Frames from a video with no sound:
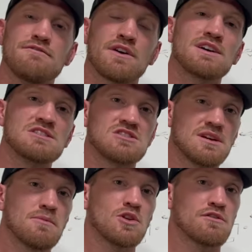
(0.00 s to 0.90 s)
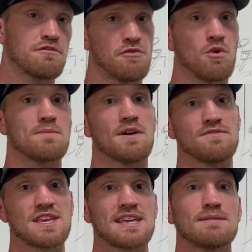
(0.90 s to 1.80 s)
very similar form
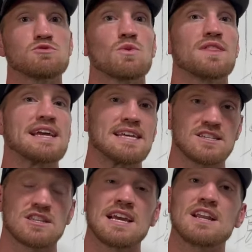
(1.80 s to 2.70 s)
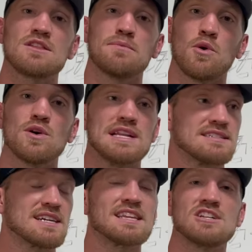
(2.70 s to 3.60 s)
of the yips where they get to the end of the board and
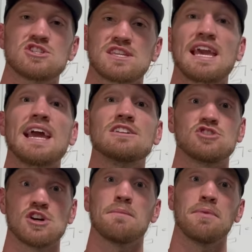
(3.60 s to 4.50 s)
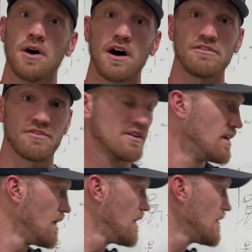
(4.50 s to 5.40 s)
it's like they just can't jump off.
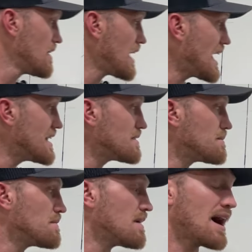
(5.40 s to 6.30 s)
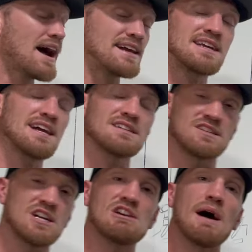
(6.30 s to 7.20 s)
And I can't
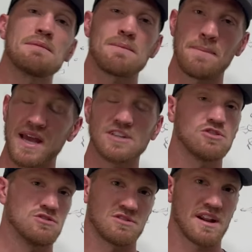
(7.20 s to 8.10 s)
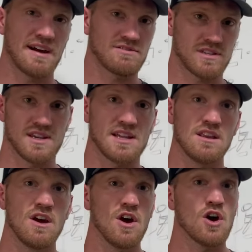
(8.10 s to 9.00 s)
tell you how many pitchers that I've seen
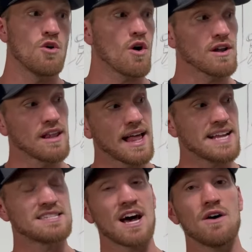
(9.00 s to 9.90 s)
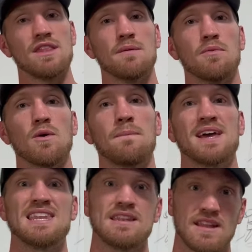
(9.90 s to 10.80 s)
who are lights out in the
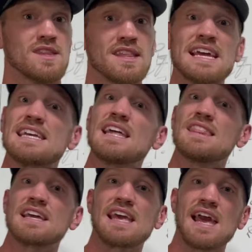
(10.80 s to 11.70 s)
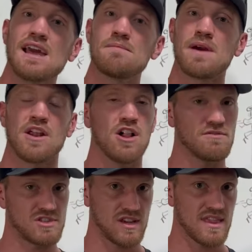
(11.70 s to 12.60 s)
bullpen, and then they get in the game and all of
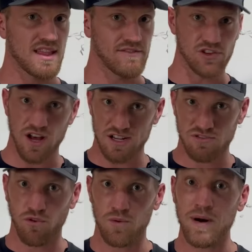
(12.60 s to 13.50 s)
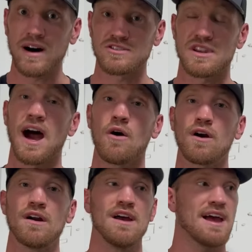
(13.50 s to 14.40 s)
a sudden they've lost 4 miles an
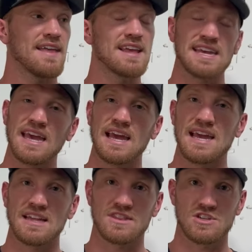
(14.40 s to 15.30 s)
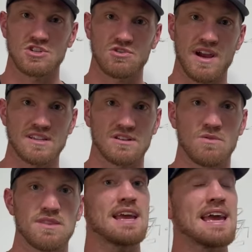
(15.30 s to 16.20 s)
hour and they can't hit the strike
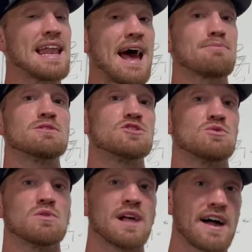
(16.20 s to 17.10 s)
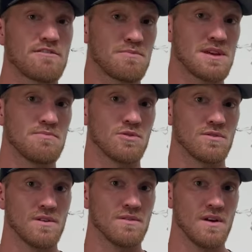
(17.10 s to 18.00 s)
zone. It happens to a lot of people.
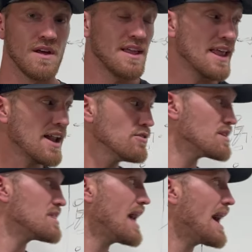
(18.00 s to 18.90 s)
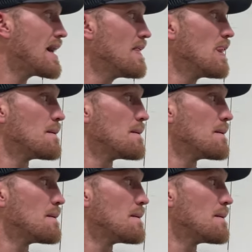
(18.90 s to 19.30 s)
Not only that,